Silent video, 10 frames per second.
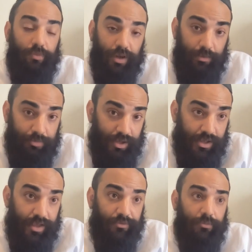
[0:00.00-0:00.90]
We
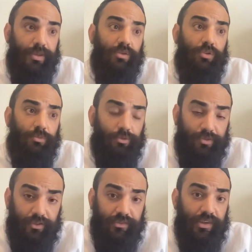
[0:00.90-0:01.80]
complete level B, we
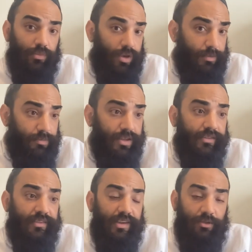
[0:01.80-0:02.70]
move to C, we
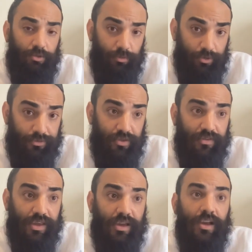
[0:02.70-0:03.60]
complete C, and we move to
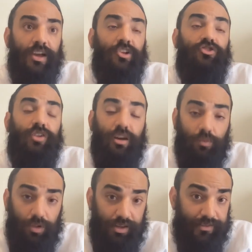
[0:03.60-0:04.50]
D.
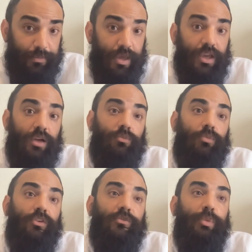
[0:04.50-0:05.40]
Generally speaking,
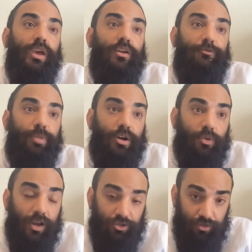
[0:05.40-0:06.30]
when we speak of
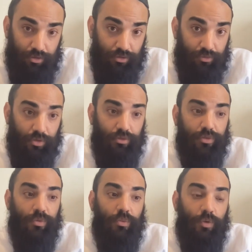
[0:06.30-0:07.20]
progressional
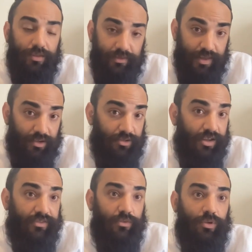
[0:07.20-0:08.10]
growth, where one stage
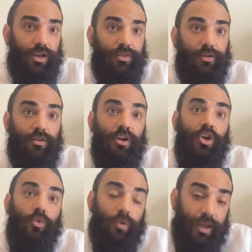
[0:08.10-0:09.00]
leads to another,
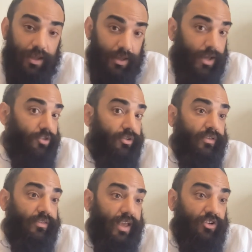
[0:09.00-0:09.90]
when I engage
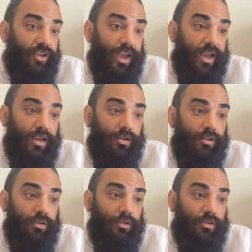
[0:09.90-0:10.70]
in stage A.